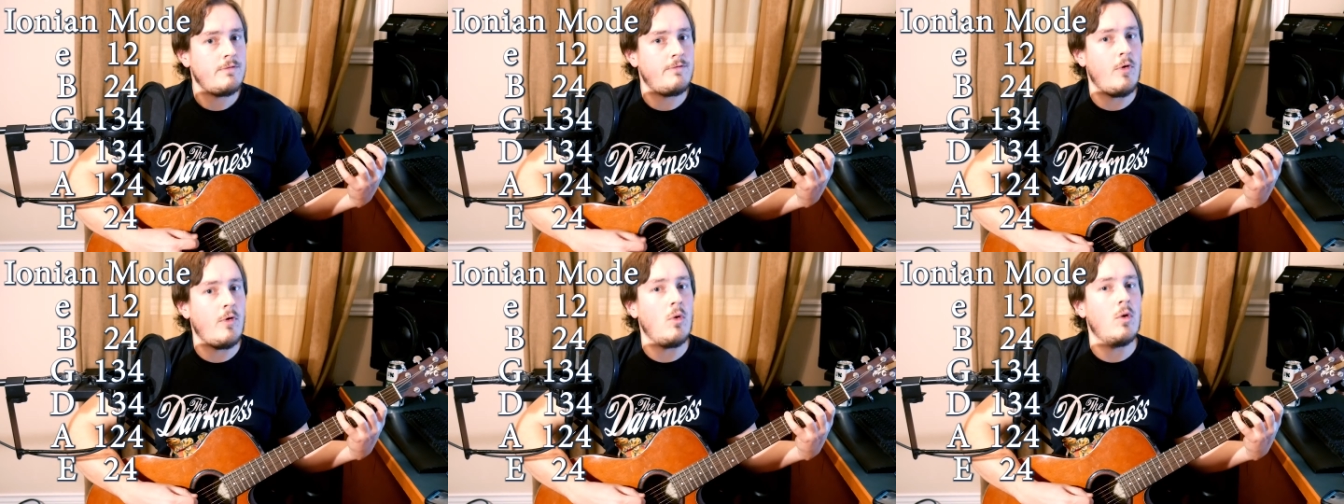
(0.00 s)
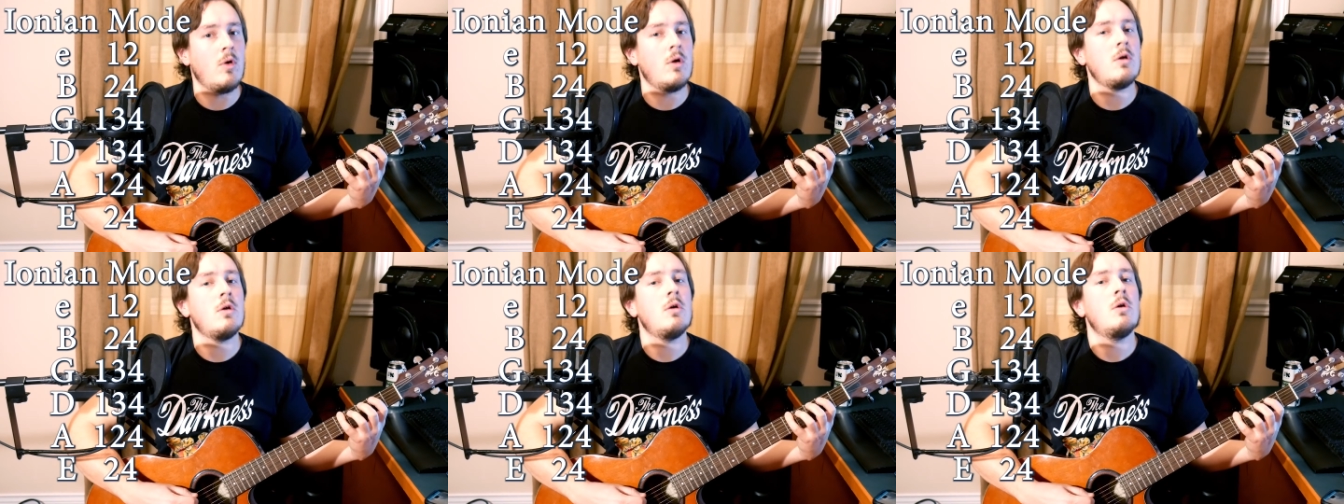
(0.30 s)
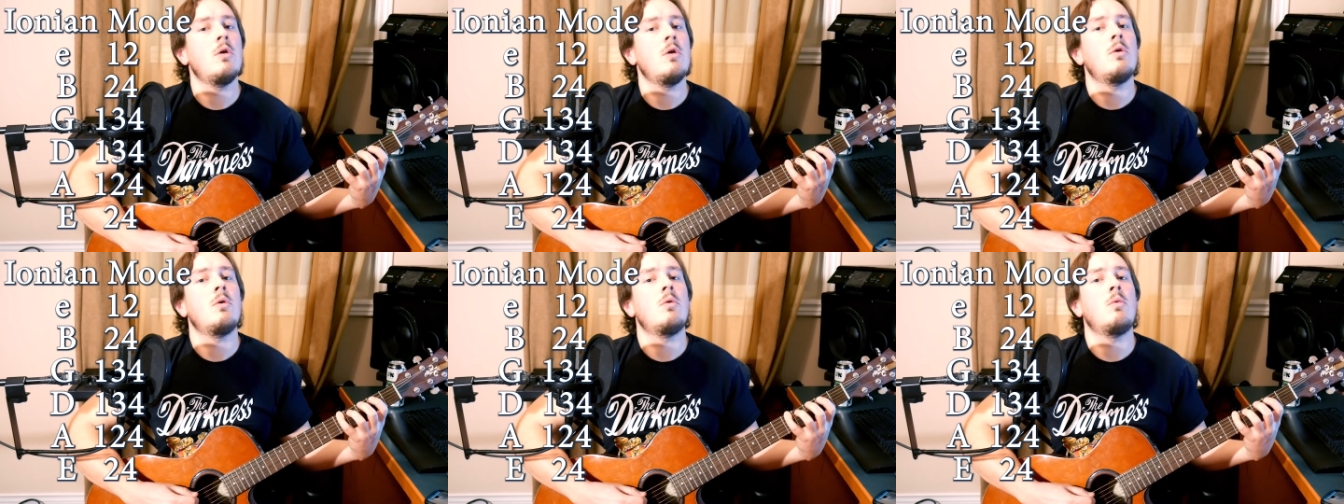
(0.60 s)
4,
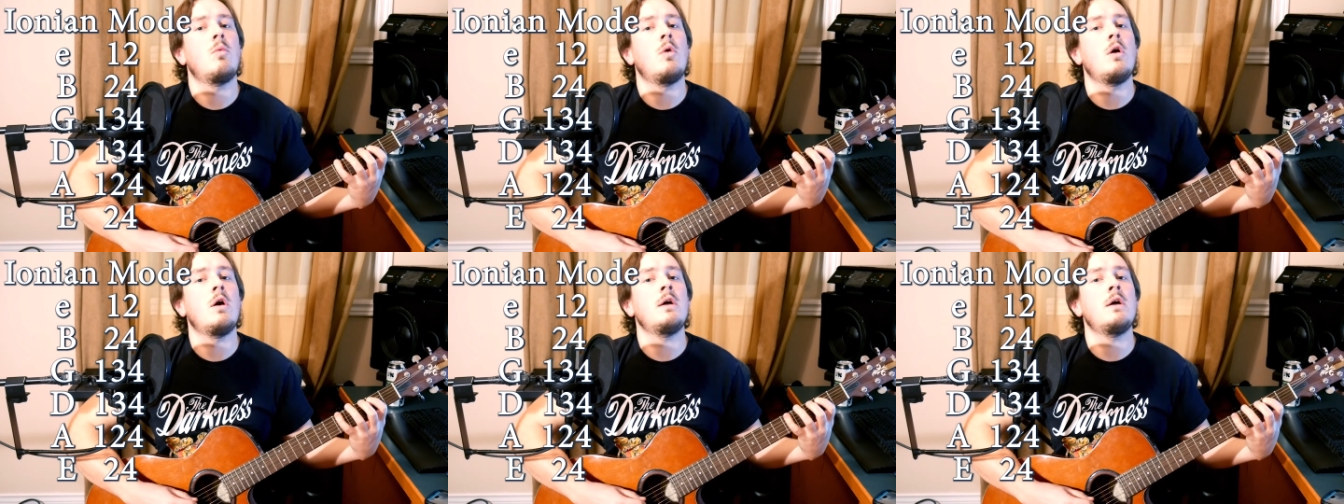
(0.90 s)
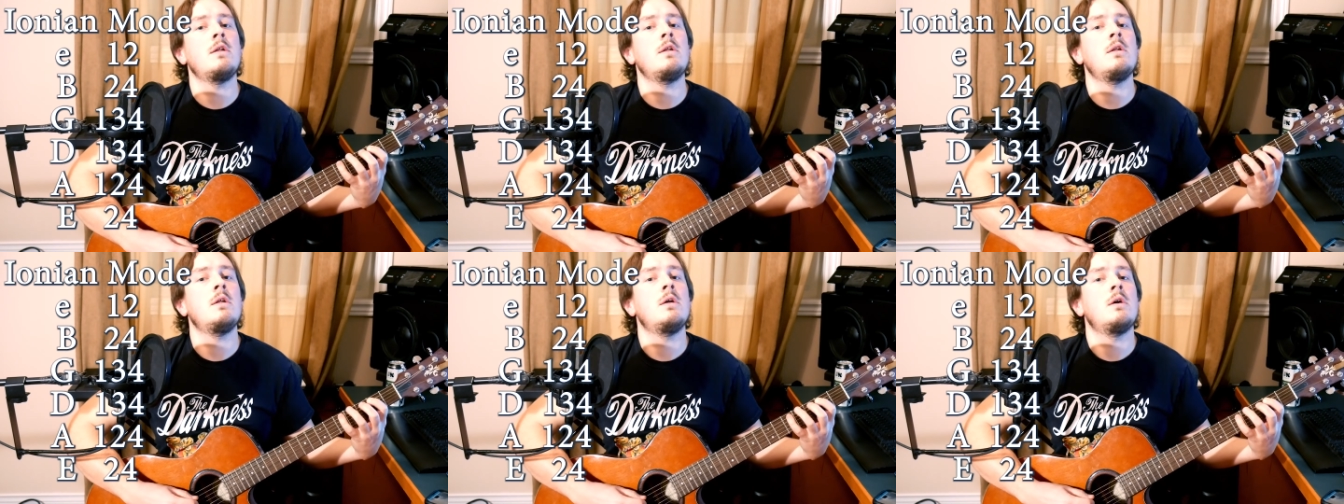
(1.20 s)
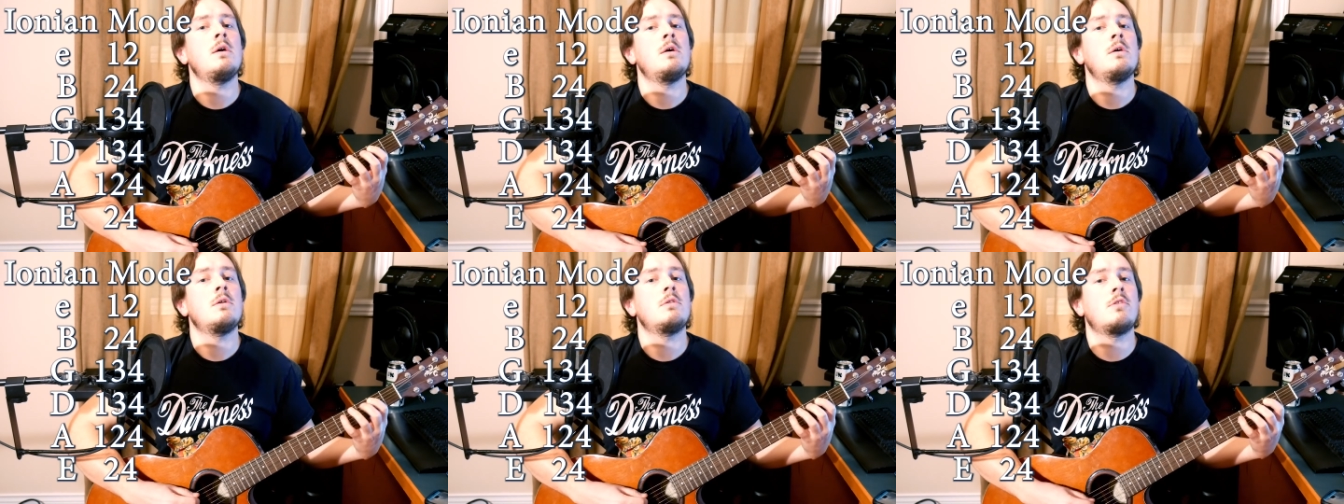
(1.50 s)

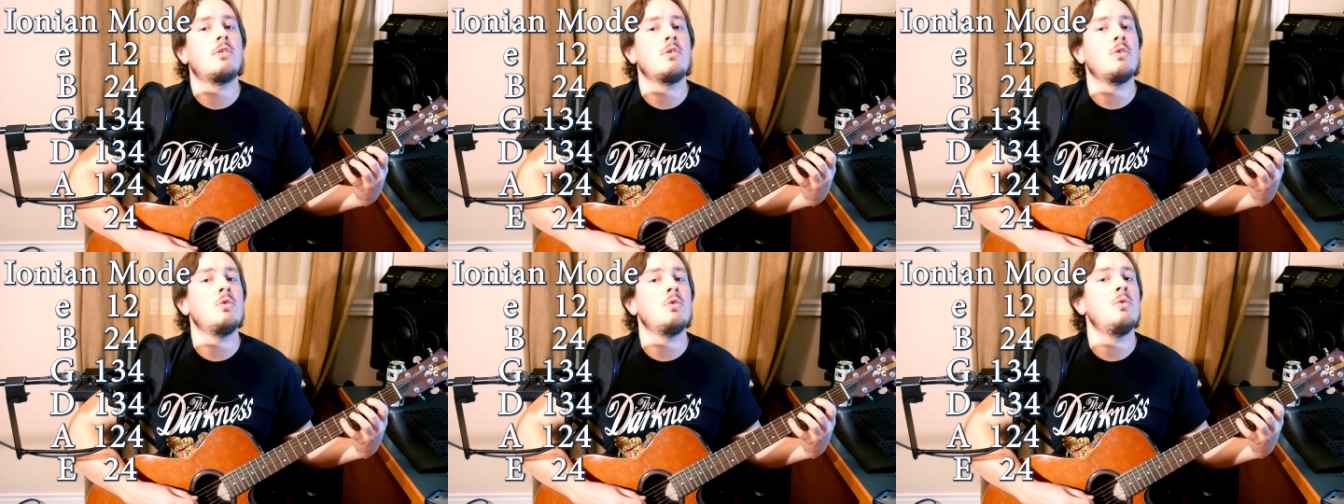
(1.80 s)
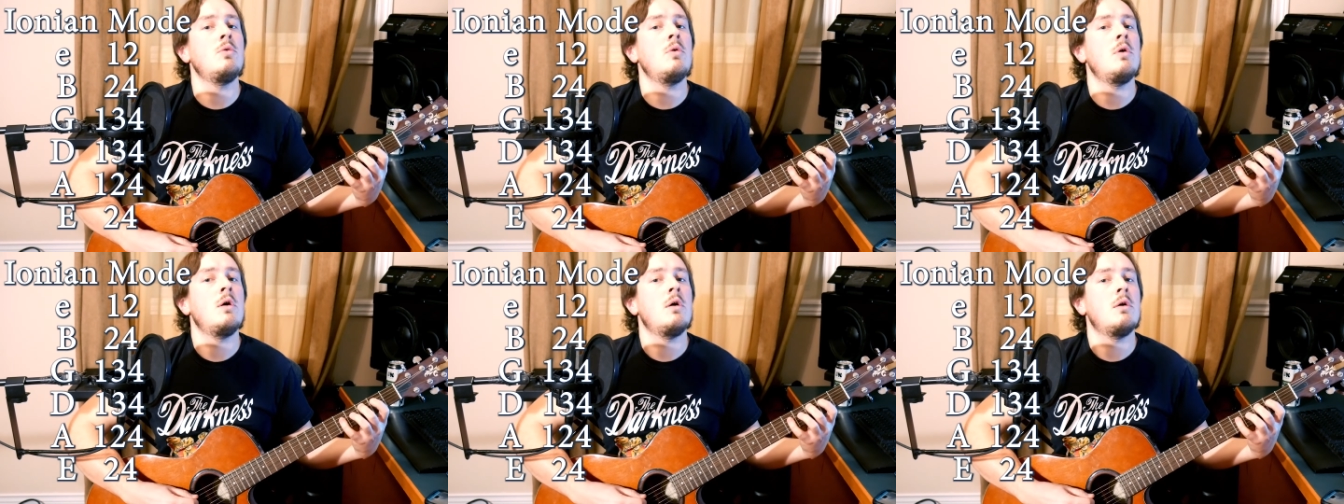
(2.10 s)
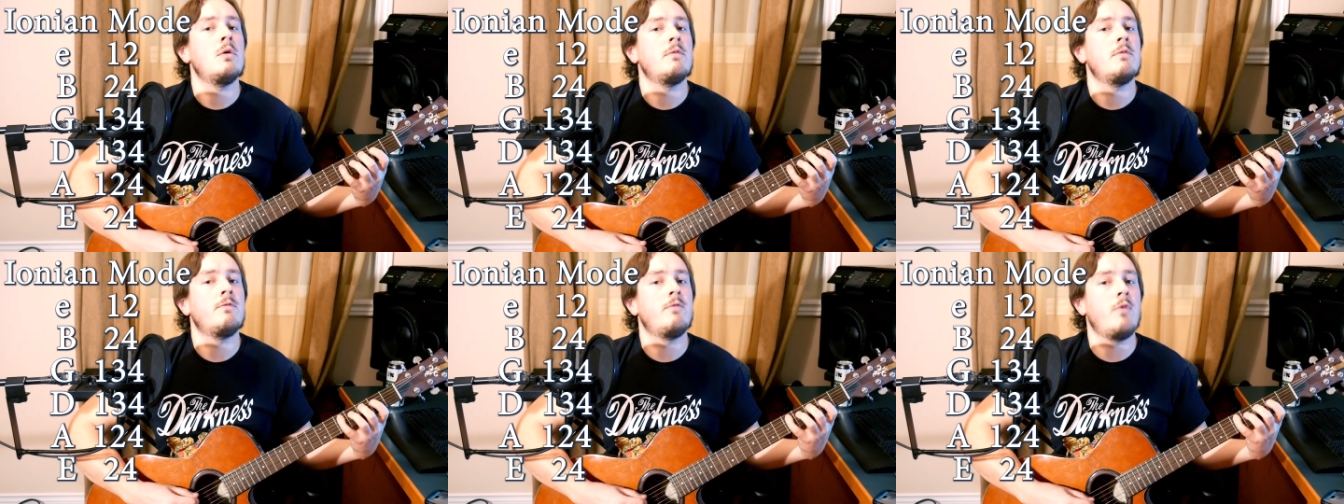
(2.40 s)
1,
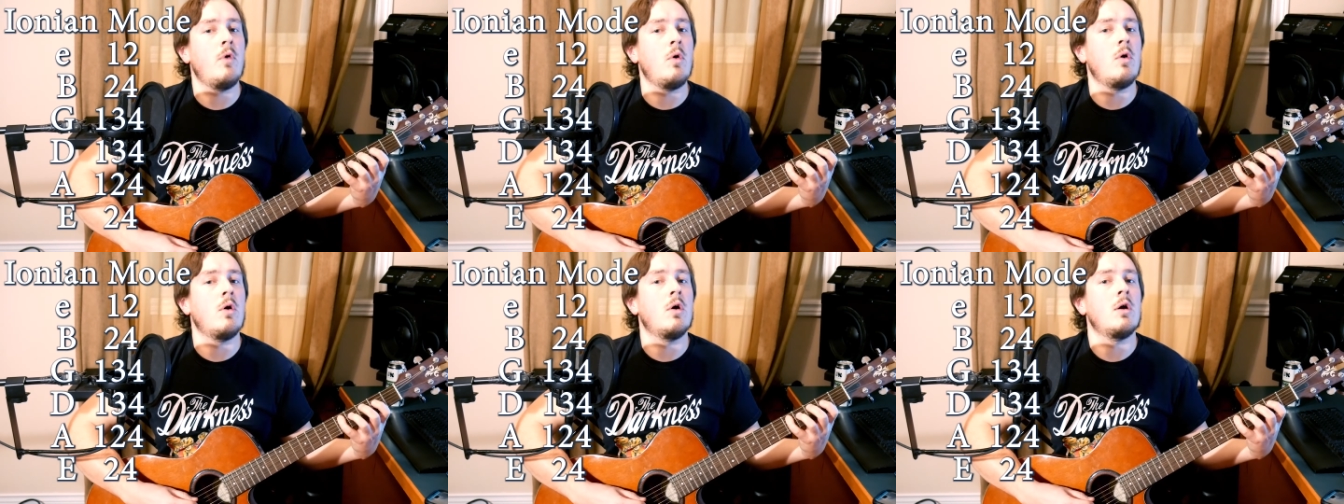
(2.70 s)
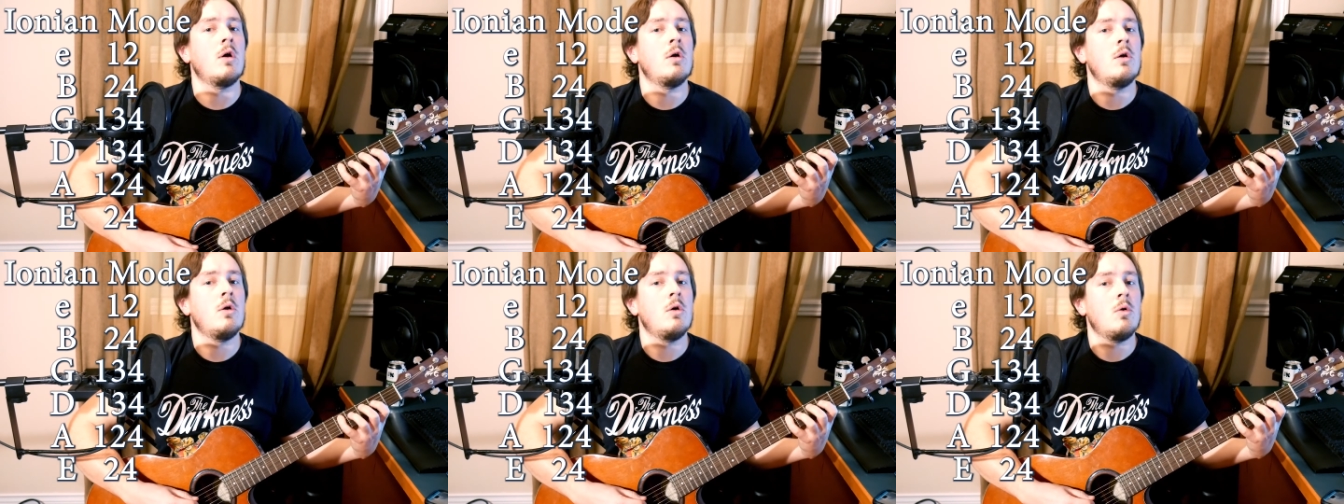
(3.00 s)
2, 4,